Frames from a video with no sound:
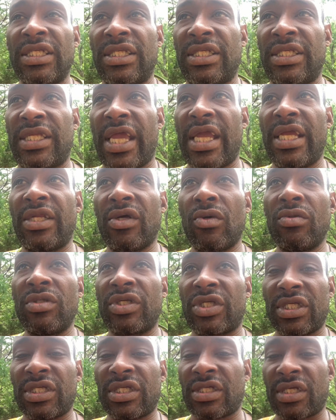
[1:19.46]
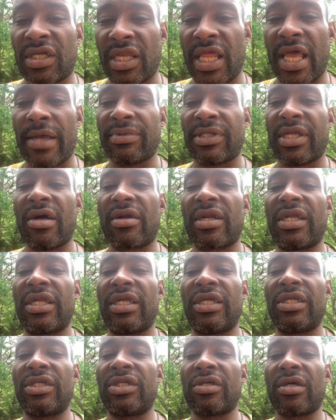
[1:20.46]
they don't just collapse down on
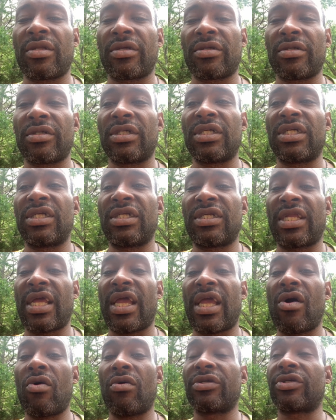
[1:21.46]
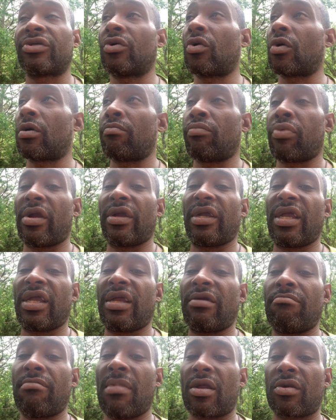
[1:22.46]
each other. They also are
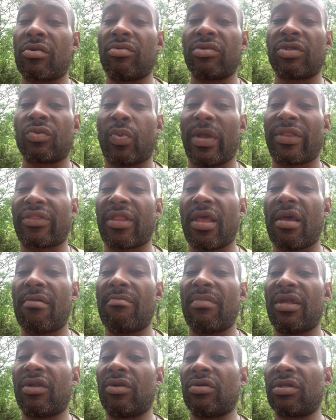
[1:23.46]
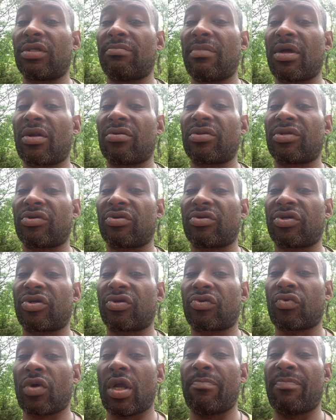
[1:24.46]
bringing metals with them, and those metals are
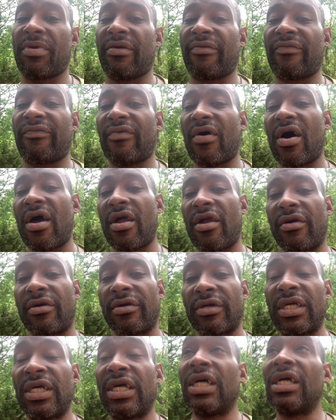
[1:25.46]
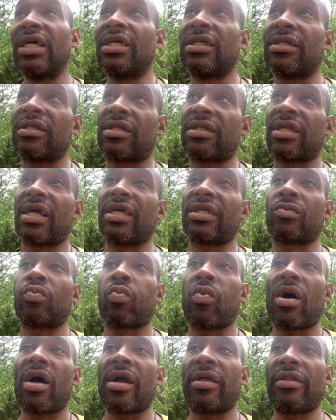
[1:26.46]
scraping fire. That's
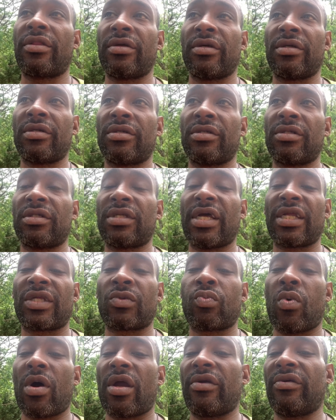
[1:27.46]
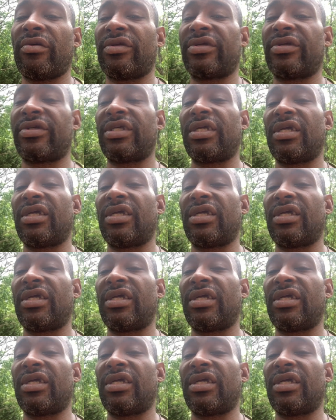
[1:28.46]
why you see